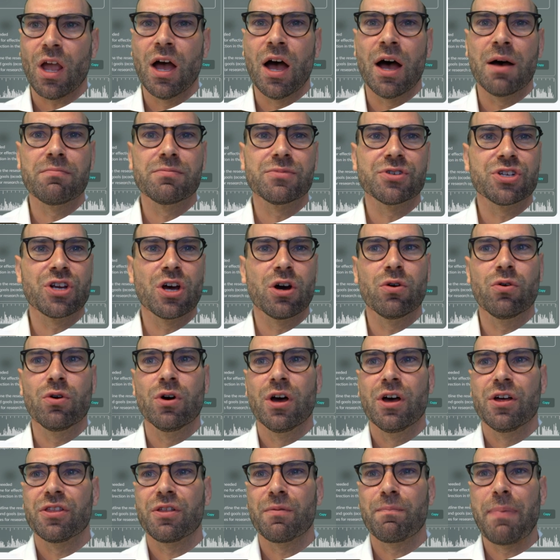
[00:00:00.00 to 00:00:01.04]
Um,
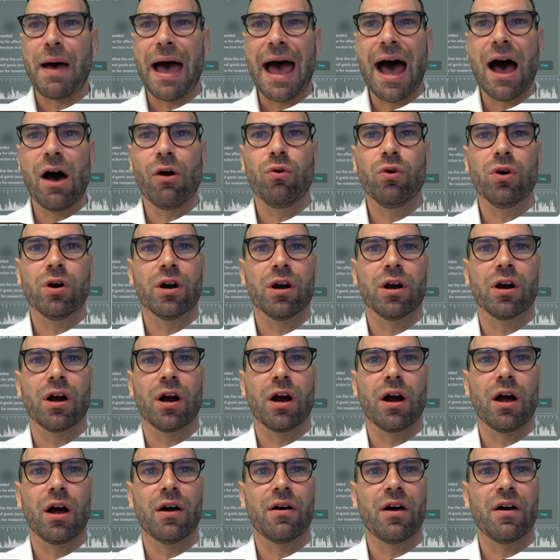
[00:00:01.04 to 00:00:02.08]
so the
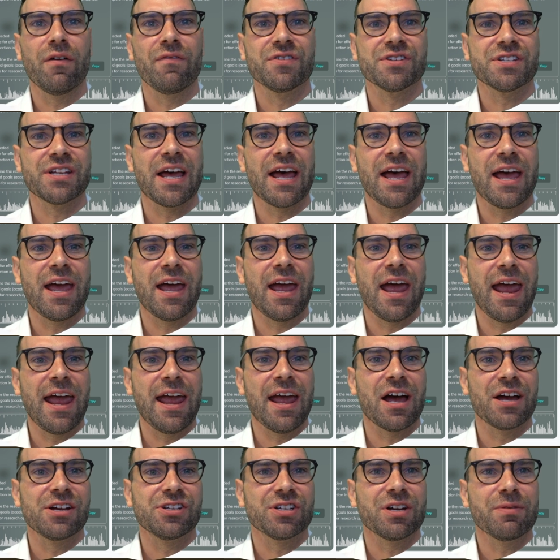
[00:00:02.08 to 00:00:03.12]
power uh, of, this
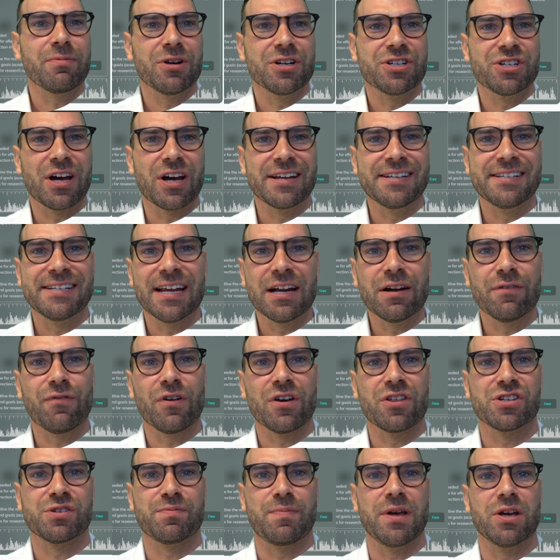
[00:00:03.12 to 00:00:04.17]
AI summary to
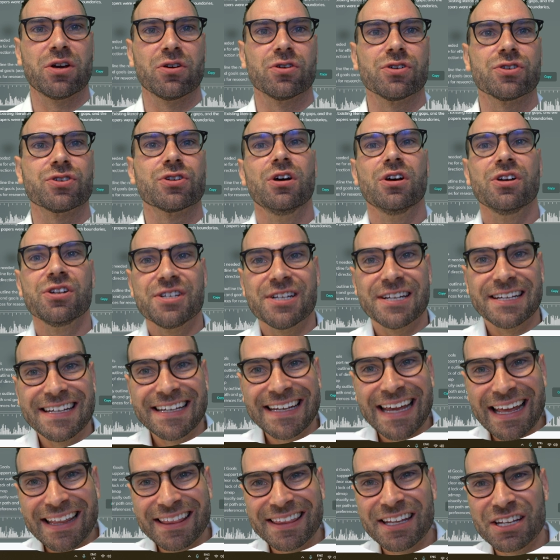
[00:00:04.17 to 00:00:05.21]
identify the speakers, to
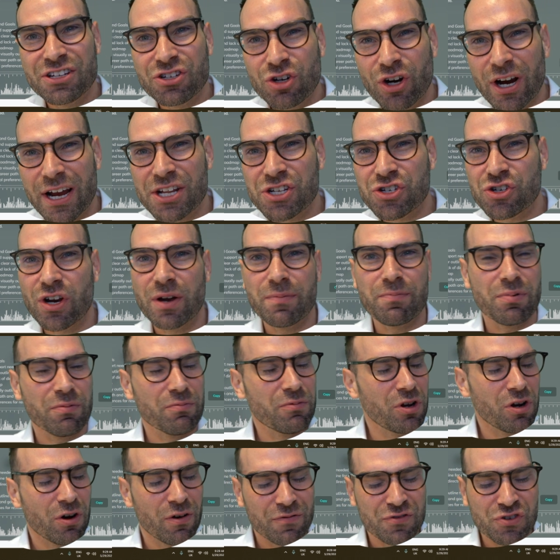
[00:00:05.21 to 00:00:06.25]
get the transcript, I
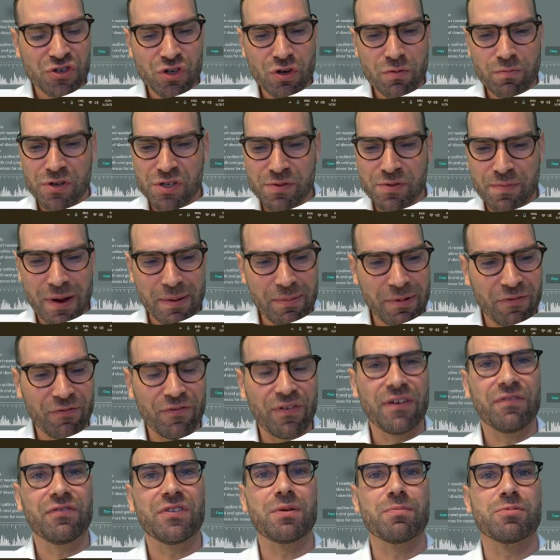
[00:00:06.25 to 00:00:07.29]
mean, if Zoom was maybe
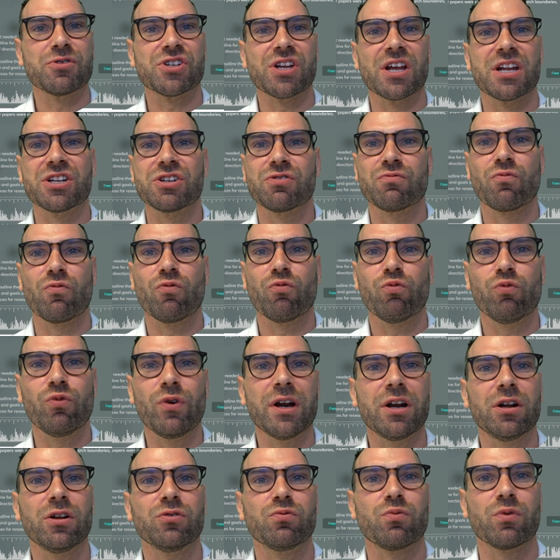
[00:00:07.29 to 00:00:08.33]
50%
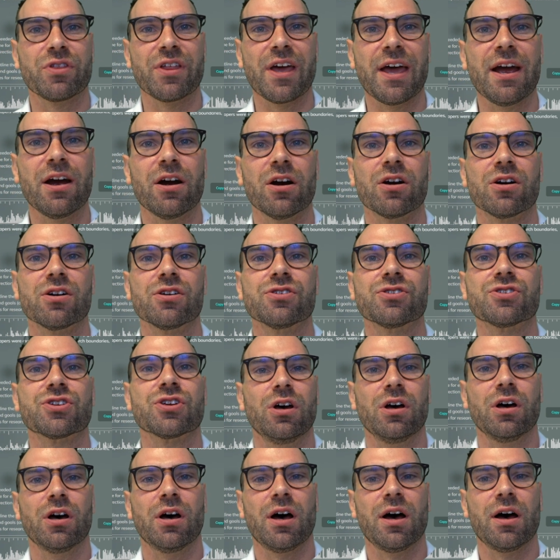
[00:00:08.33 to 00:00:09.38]
riddled with
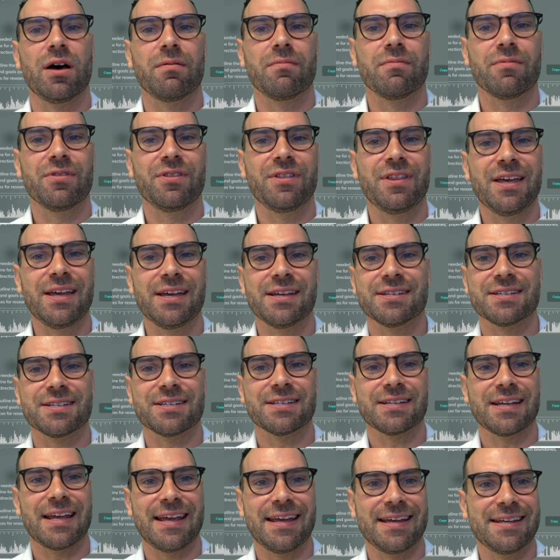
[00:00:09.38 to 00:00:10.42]
errors, um,
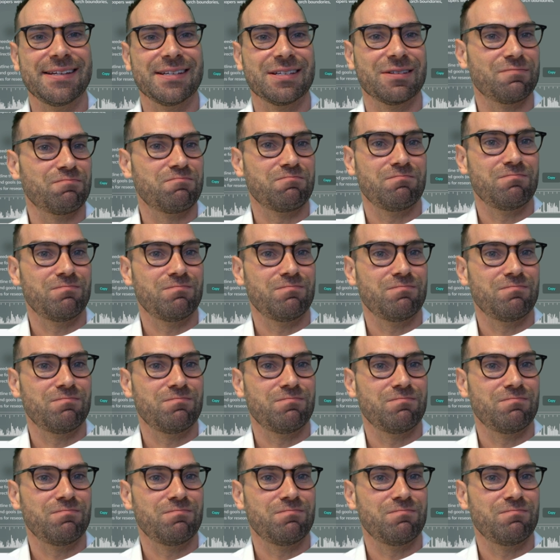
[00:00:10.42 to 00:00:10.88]
this is